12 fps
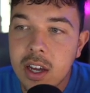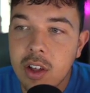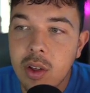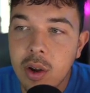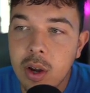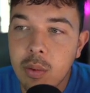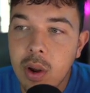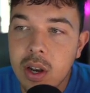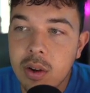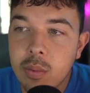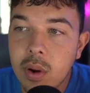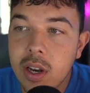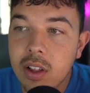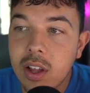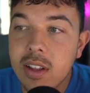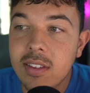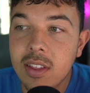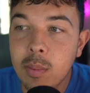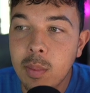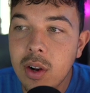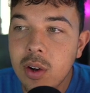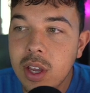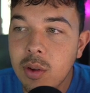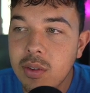clearing running lanes in the
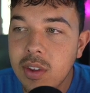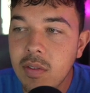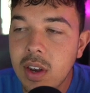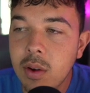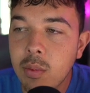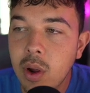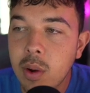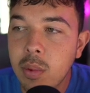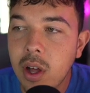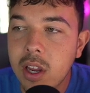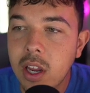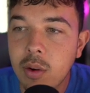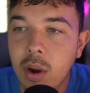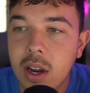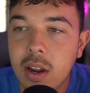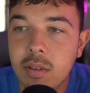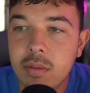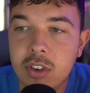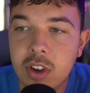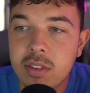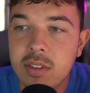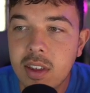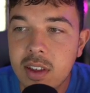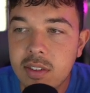middle, he was given a run blocking grade of
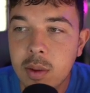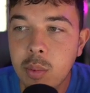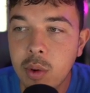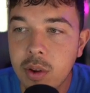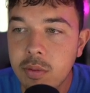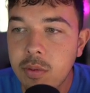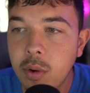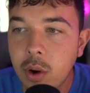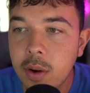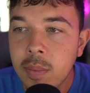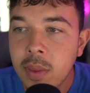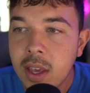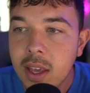just 60.4.